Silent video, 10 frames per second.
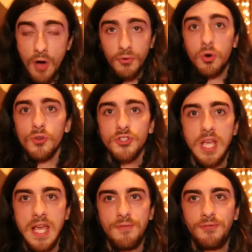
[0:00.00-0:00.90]
Of course,
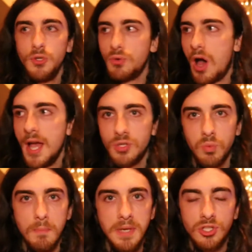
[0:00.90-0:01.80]
if you guys
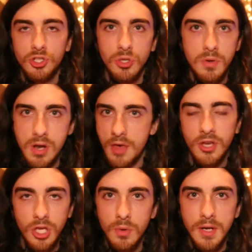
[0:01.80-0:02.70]
want me to do another
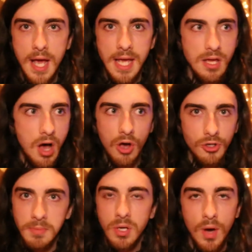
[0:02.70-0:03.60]
Q&A,
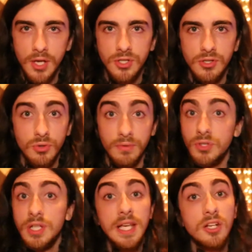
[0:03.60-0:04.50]
ask me questions, or if
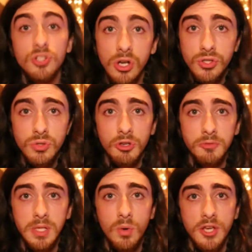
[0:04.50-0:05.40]
you didn't get a chance to ask
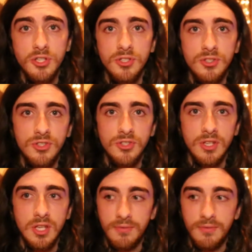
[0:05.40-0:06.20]
me questions